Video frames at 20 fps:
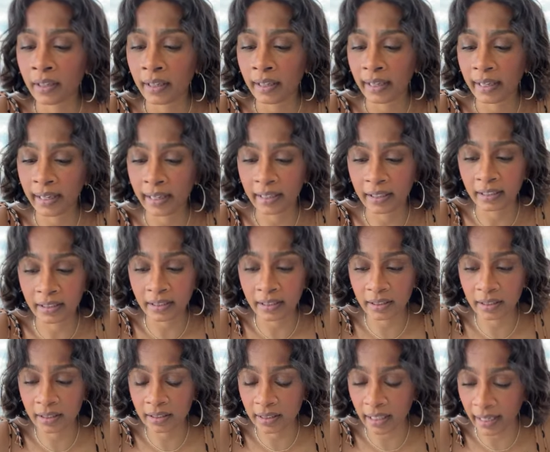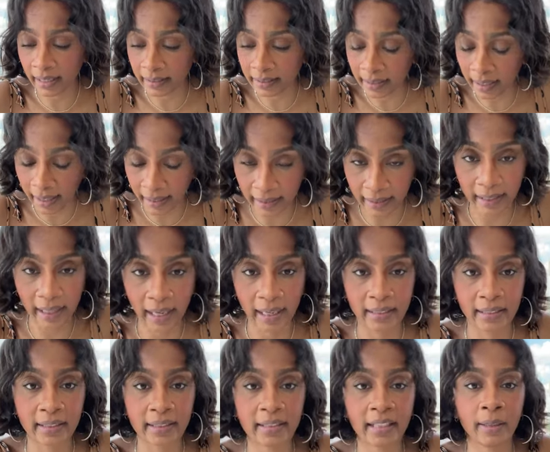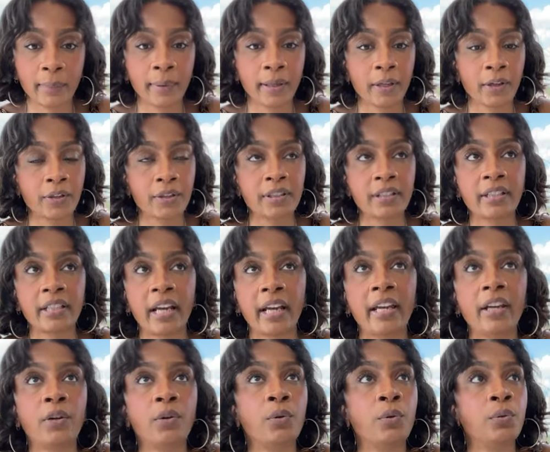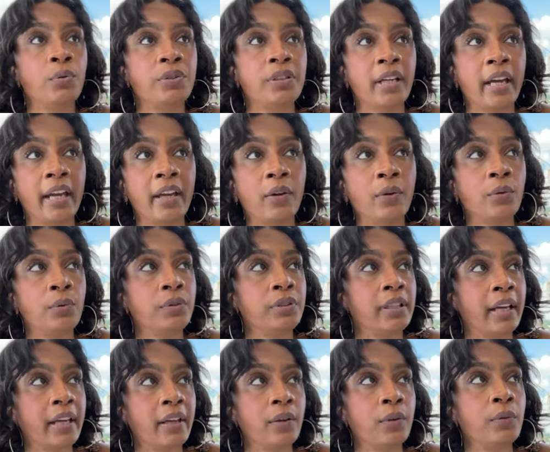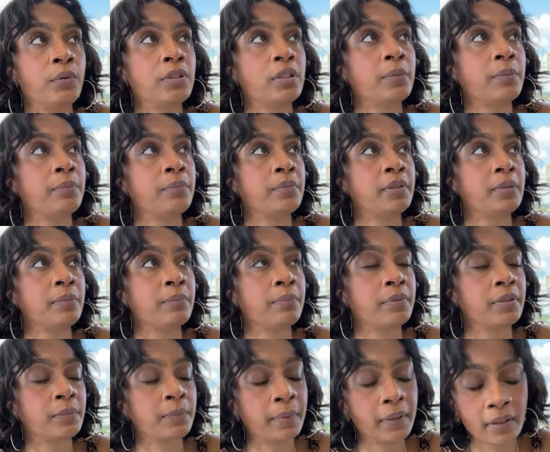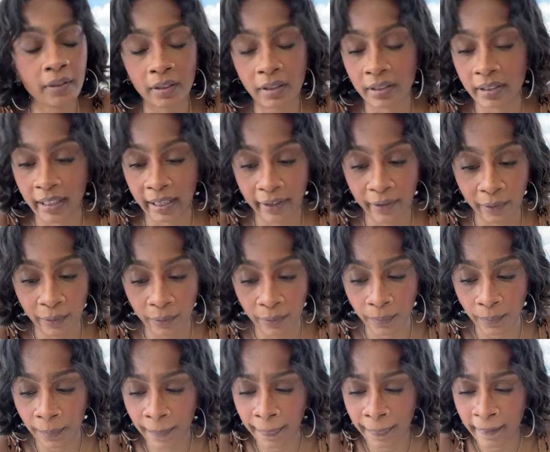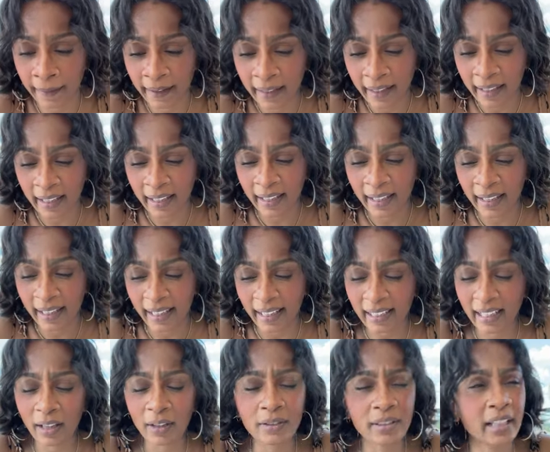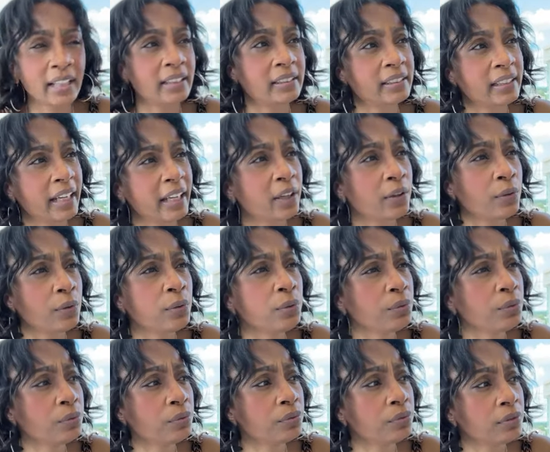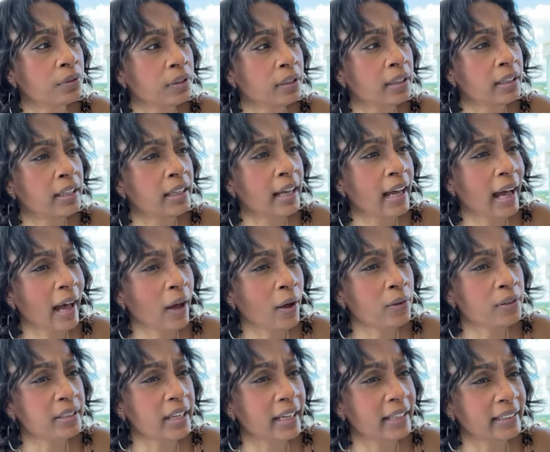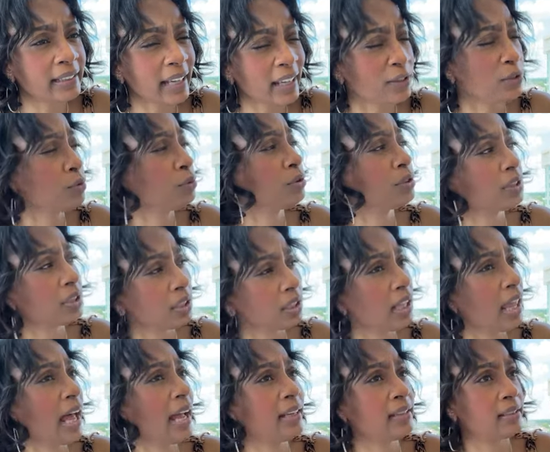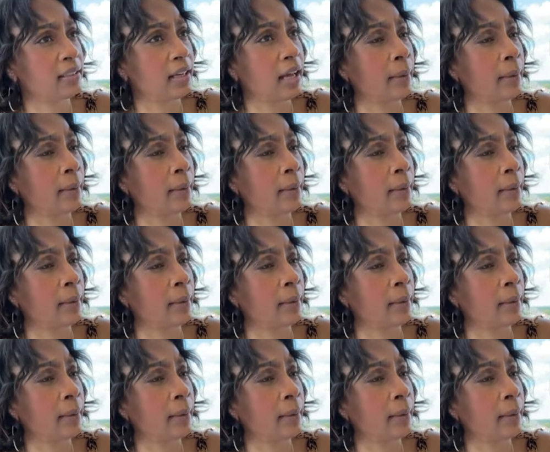And she's like, Tiny, I just keep hearing Jehu, Jehu, Jehu, spirit of Jehu. And I was like, Jehu. I was like, that's who took Elijah.